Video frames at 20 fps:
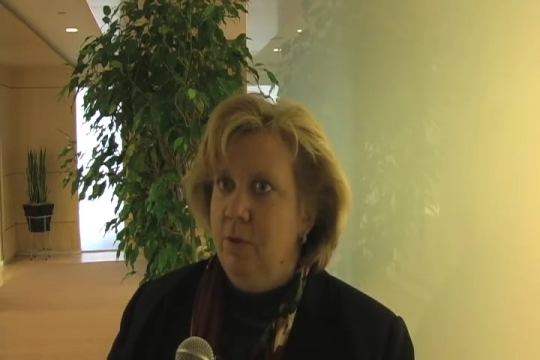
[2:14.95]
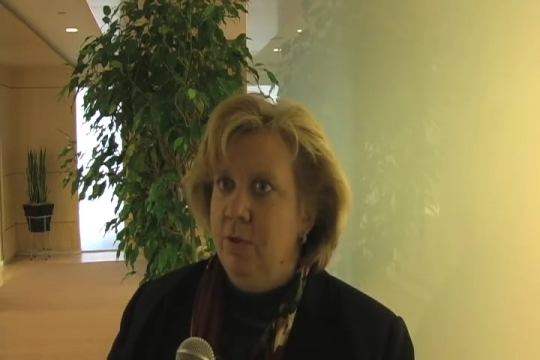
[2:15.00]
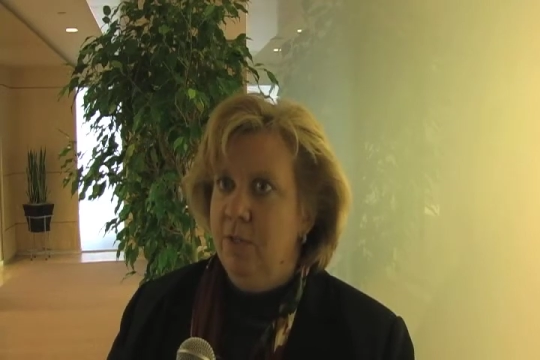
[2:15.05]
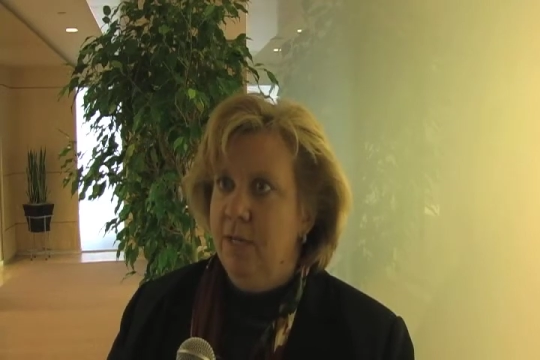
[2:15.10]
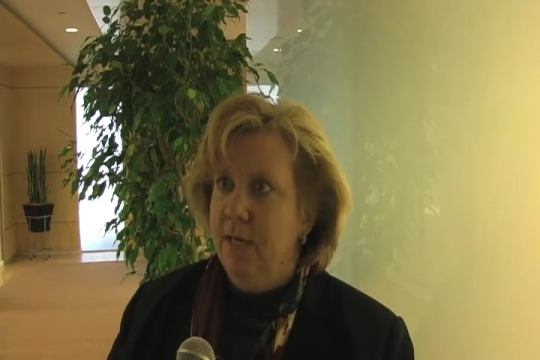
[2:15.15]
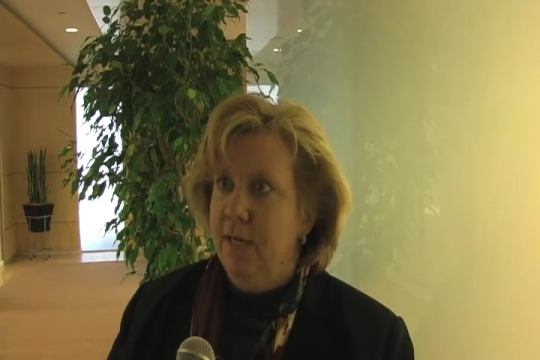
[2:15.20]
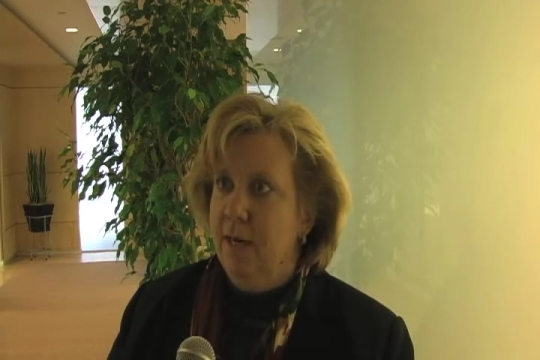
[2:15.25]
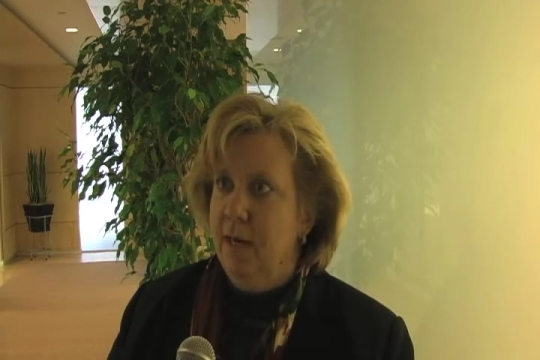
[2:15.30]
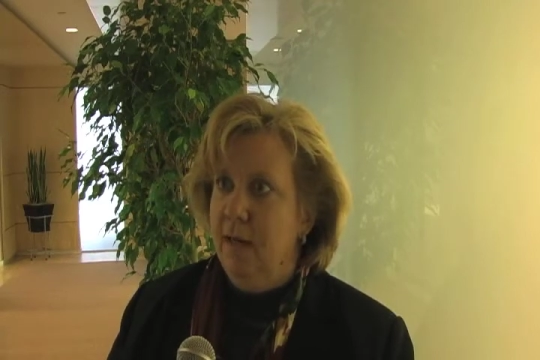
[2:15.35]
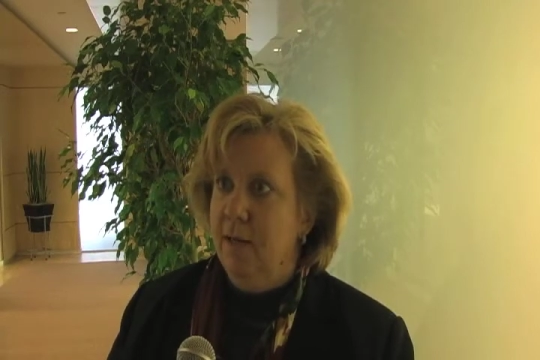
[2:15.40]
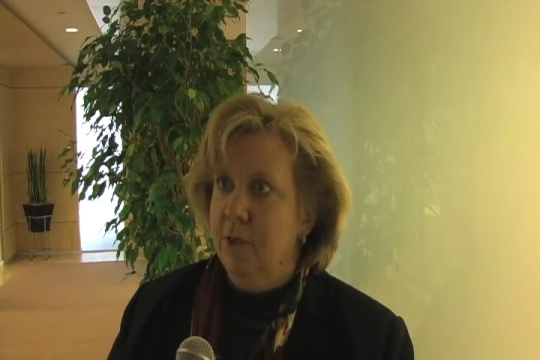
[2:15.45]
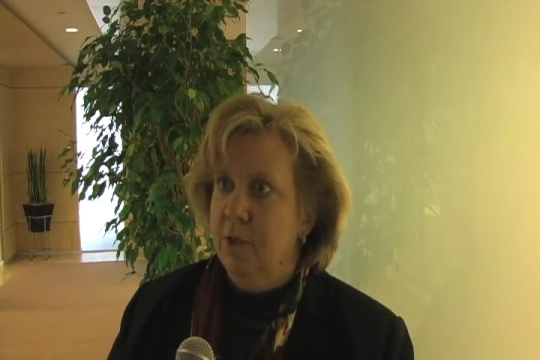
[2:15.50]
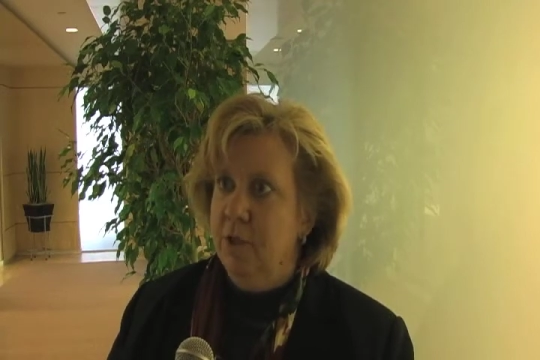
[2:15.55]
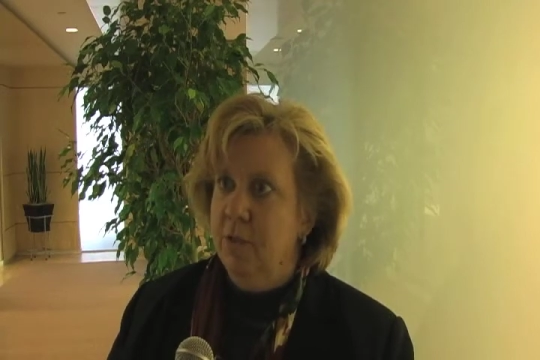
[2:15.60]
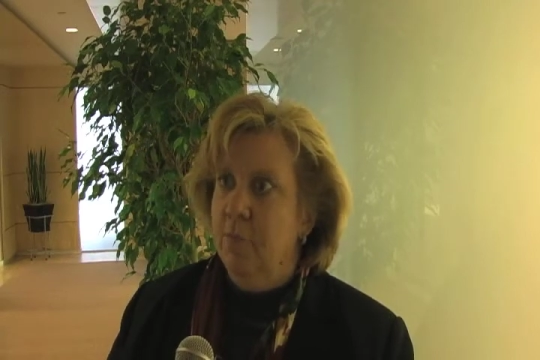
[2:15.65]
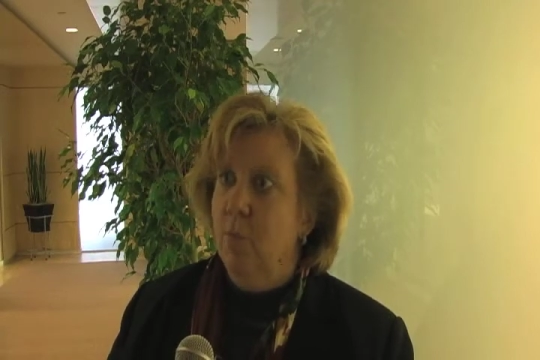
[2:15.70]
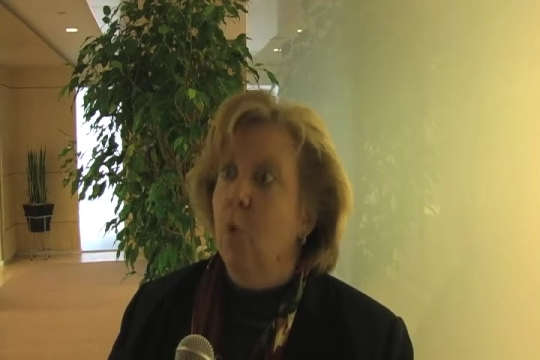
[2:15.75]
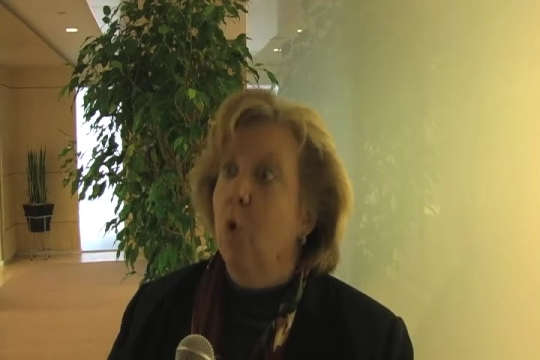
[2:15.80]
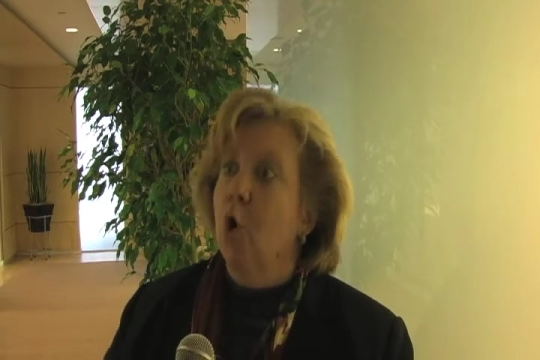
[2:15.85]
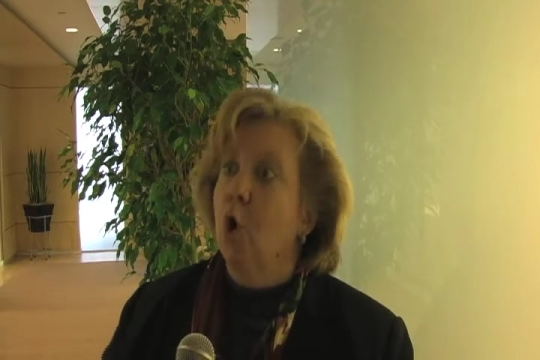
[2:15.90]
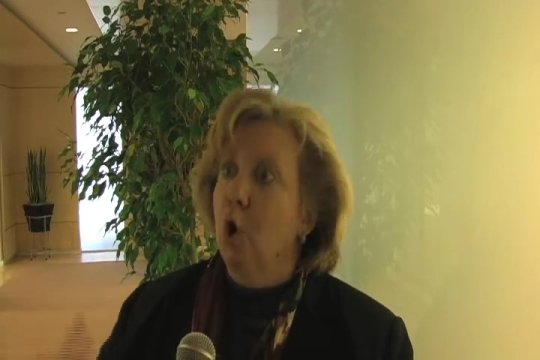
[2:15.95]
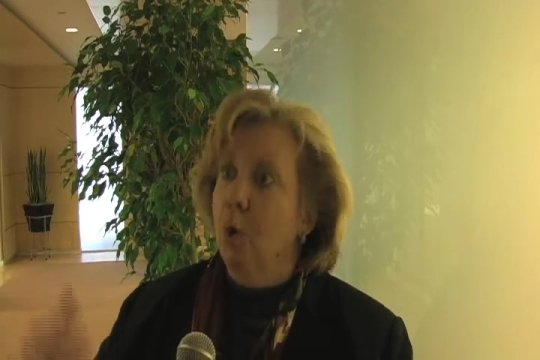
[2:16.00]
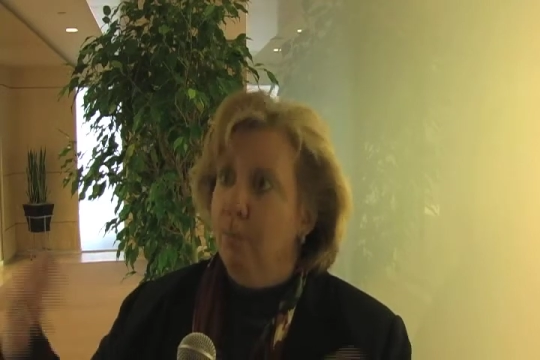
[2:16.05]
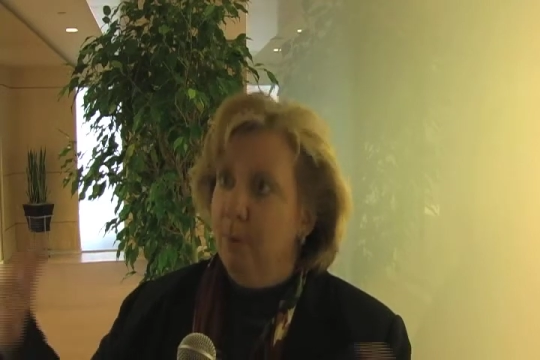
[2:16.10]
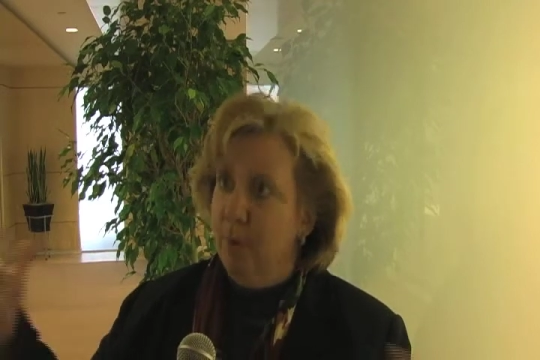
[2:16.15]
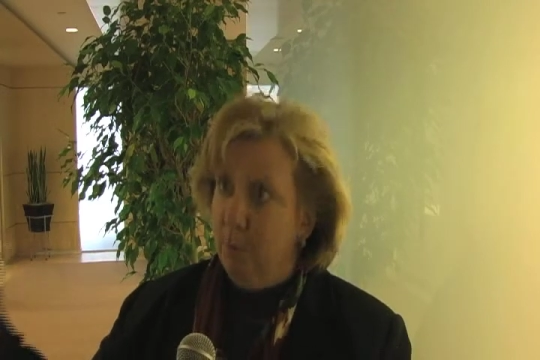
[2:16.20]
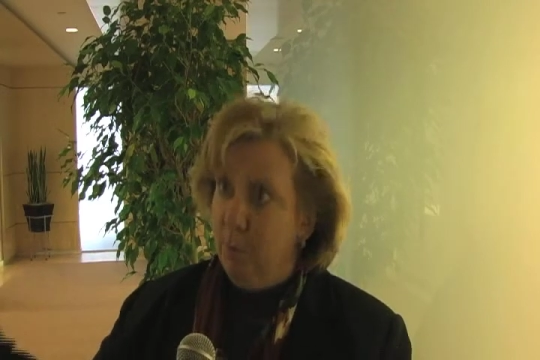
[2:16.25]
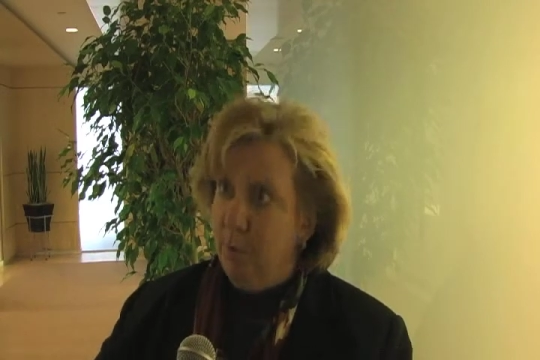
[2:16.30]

technologies more open,